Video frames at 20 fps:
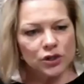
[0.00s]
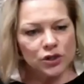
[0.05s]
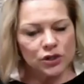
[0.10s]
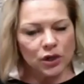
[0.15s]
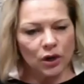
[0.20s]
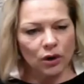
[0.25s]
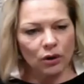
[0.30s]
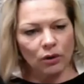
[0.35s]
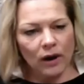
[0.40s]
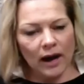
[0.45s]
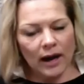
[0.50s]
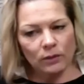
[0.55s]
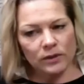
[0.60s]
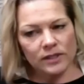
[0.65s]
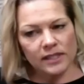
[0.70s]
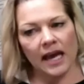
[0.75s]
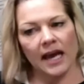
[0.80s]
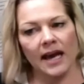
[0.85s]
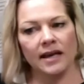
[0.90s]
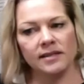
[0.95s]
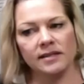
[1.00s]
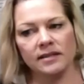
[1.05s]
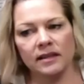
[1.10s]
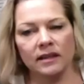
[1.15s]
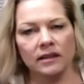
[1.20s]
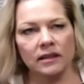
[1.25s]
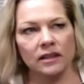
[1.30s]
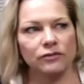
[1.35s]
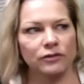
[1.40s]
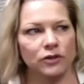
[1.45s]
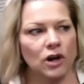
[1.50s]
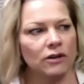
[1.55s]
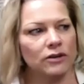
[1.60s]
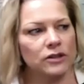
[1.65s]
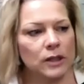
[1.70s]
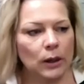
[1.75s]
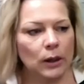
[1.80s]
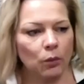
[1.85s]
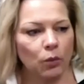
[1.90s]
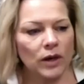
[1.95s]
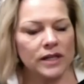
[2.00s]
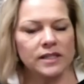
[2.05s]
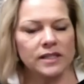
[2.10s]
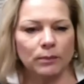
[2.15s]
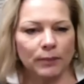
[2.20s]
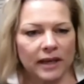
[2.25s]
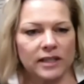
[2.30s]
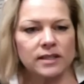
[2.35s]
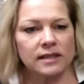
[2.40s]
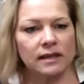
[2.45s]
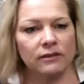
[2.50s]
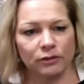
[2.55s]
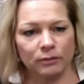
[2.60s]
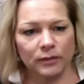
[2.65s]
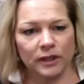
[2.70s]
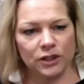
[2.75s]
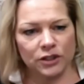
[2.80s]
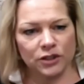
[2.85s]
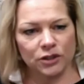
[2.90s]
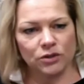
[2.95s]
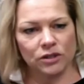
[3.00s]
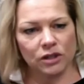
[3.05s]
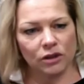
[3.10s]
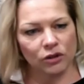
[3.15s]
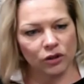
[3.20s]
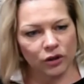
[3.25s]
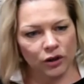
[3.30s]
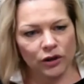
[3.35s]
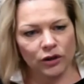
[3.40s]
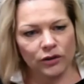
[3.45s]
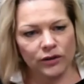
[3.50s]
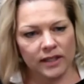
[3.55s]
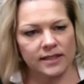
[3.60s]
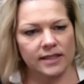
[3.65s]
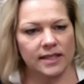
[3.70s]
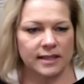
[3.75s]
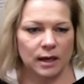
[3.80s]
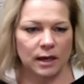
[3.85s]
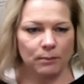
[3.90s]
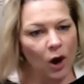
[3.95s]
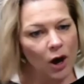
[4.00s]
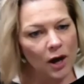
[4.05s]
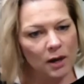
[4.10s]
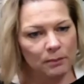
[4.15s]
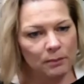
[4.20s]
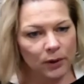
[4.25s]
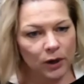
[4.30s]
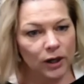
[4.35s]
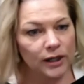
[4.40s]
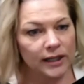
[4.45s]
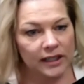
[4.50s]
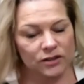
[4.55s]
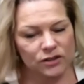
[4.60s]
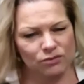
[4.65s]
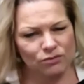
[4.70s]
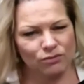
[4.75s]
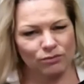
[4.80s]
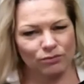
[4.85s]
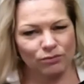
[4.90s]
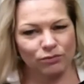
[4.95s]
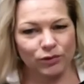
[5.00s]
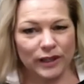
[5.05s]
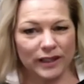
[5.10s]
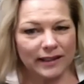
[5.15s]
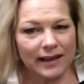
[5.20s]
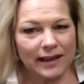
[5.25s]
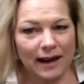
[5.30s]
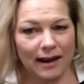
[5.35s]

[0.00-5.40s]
So I was asking these photographers, like, what's the best thing for me to do to learn these? Cause I bought a book and it's really,